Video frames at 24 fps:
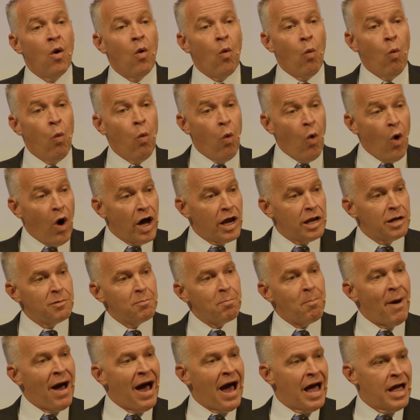
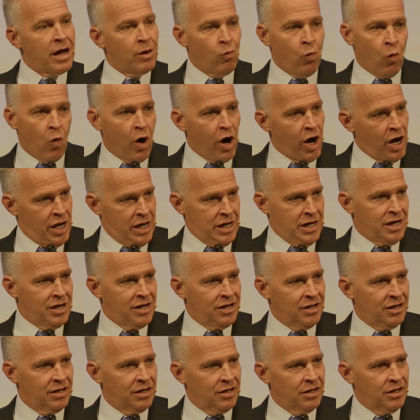
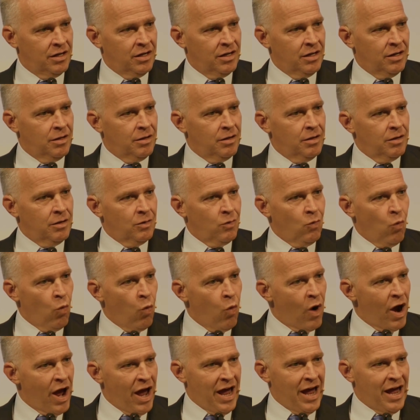one-by-one
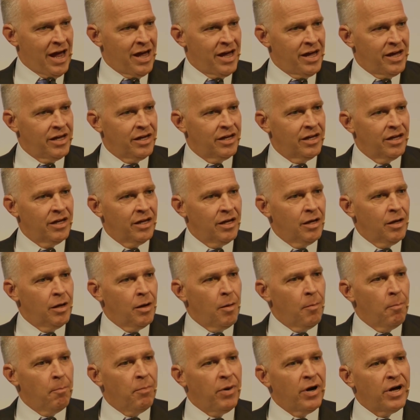way,
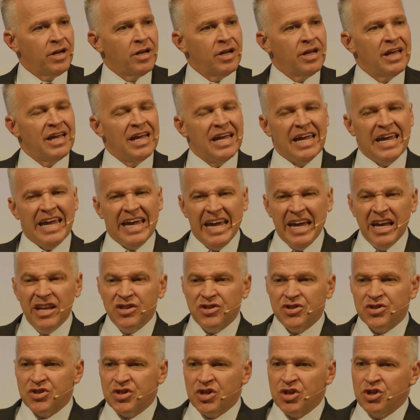but
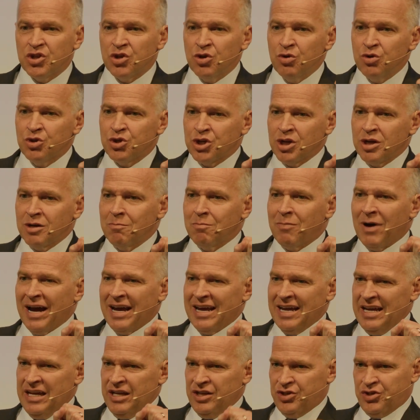institution by
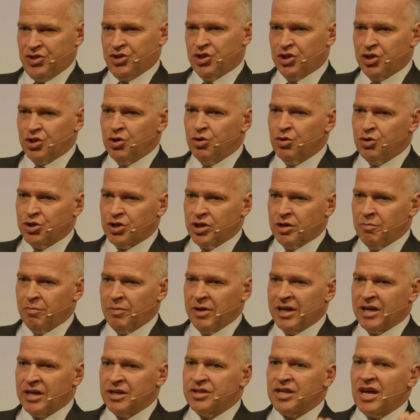institution,
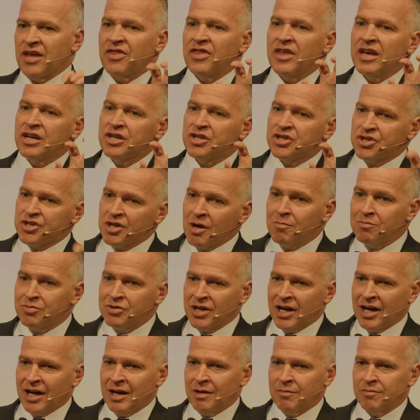because I think
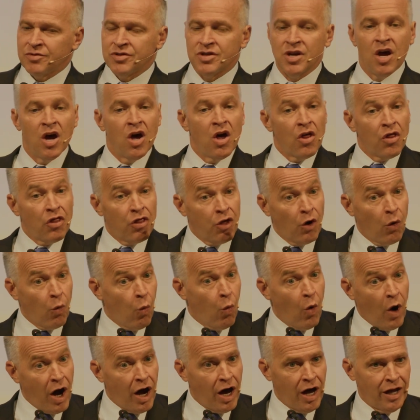sometimes the
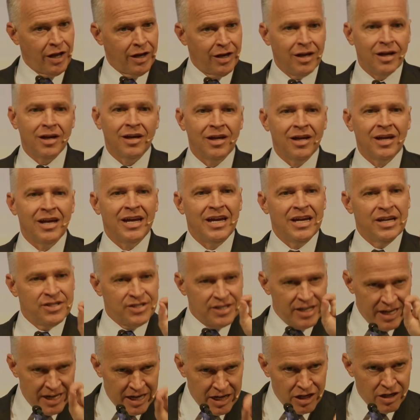one
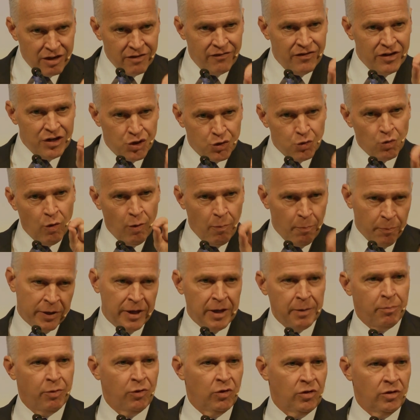is individual
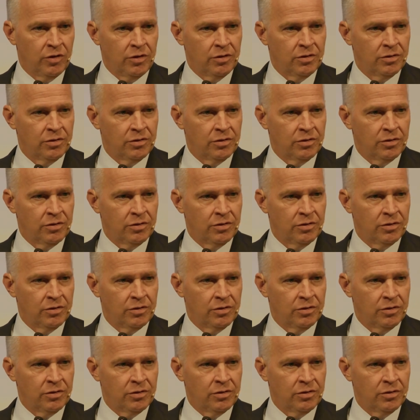people,